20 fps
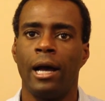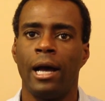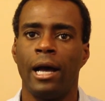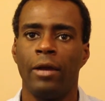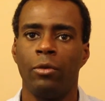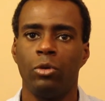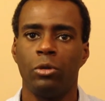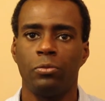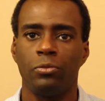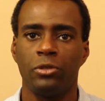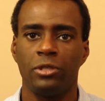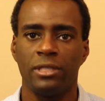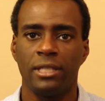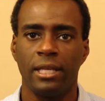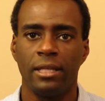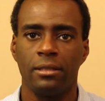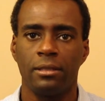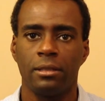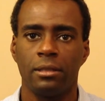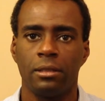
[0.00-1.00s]
I will
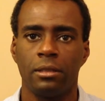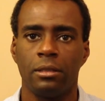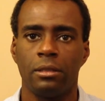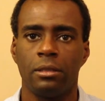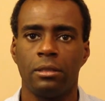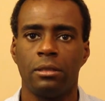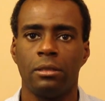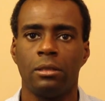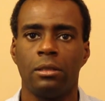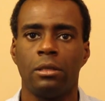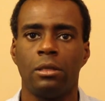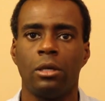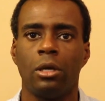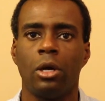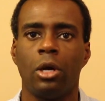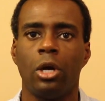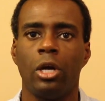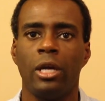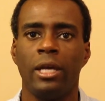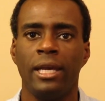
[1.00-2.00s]
present
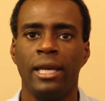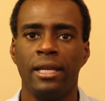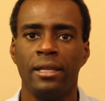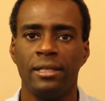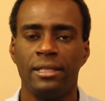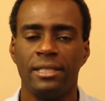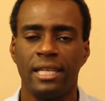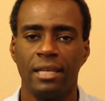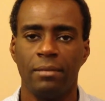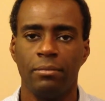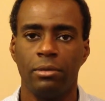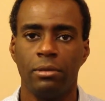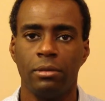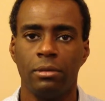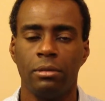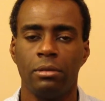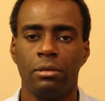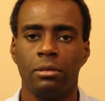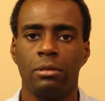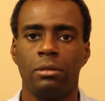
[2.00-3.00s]
in a table
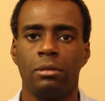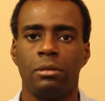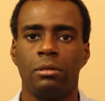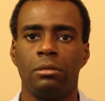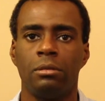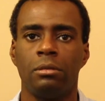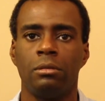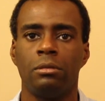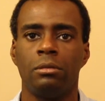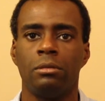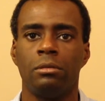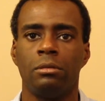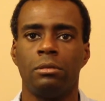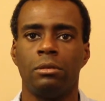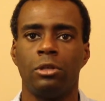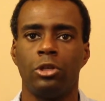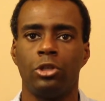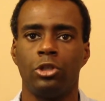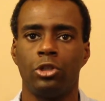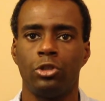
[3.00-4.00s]

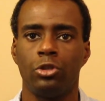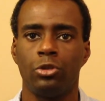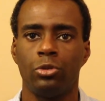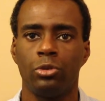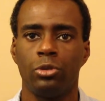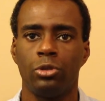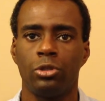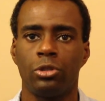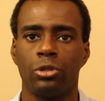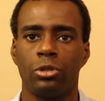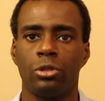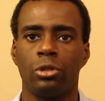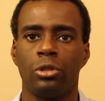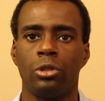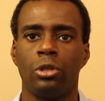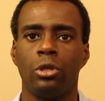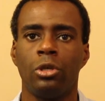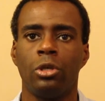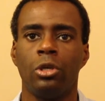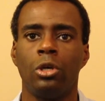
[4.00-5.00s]
a student's
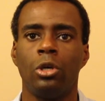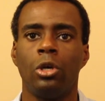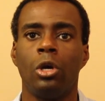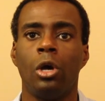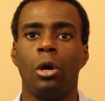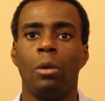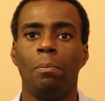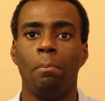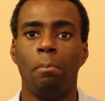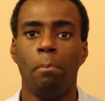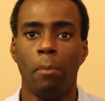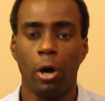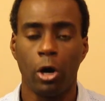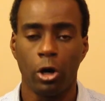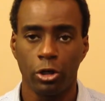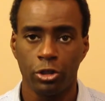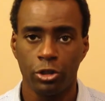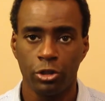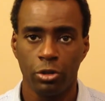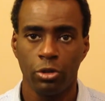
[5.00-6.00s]

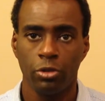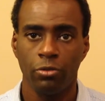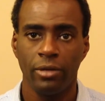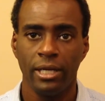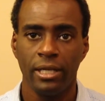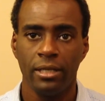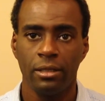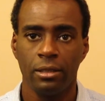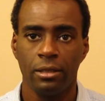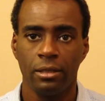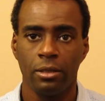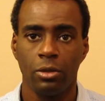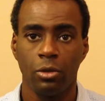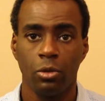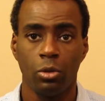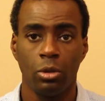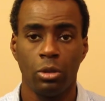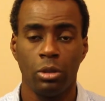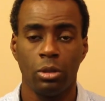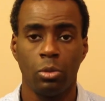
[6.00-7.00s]
marginal grade,
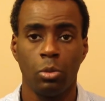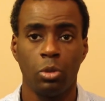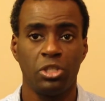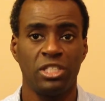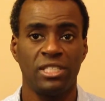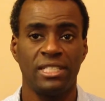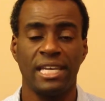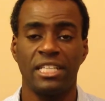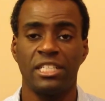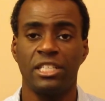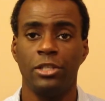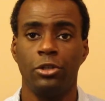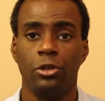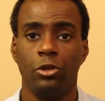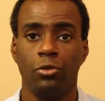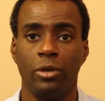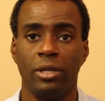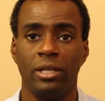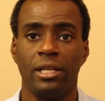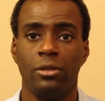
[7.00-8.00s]
which is actually the
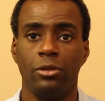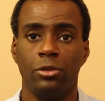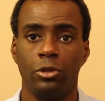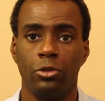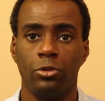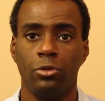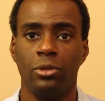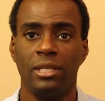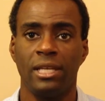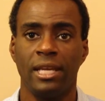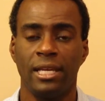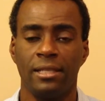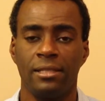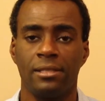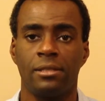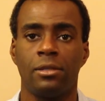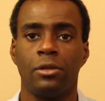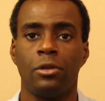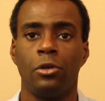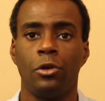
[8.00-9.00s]
grade that the student
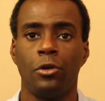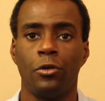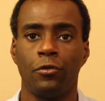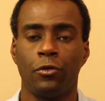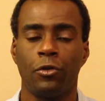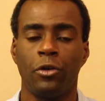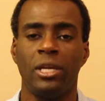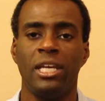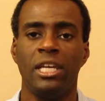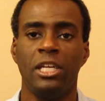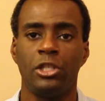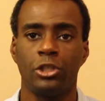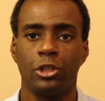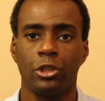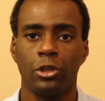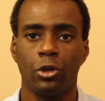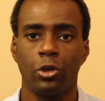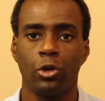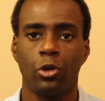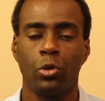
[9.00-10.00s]
gets for
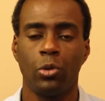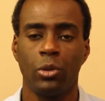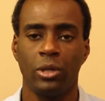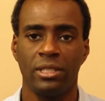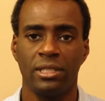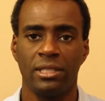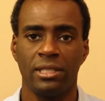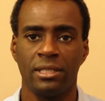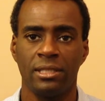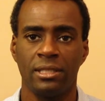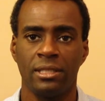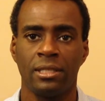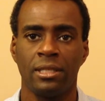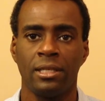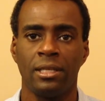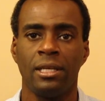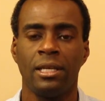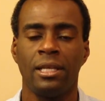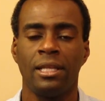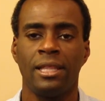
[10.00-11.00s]
each quizzes
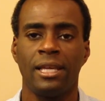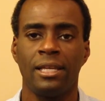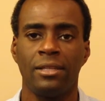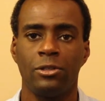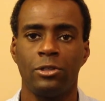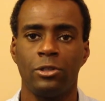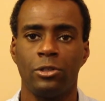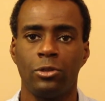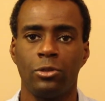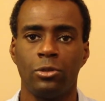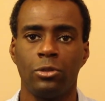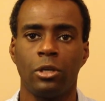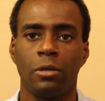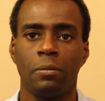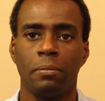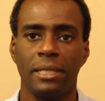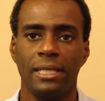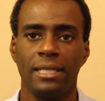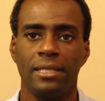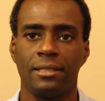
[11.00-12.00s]
that the student
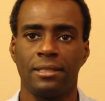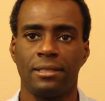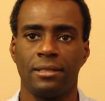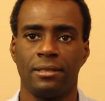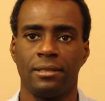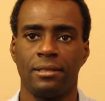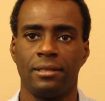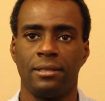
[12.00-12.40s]
completes,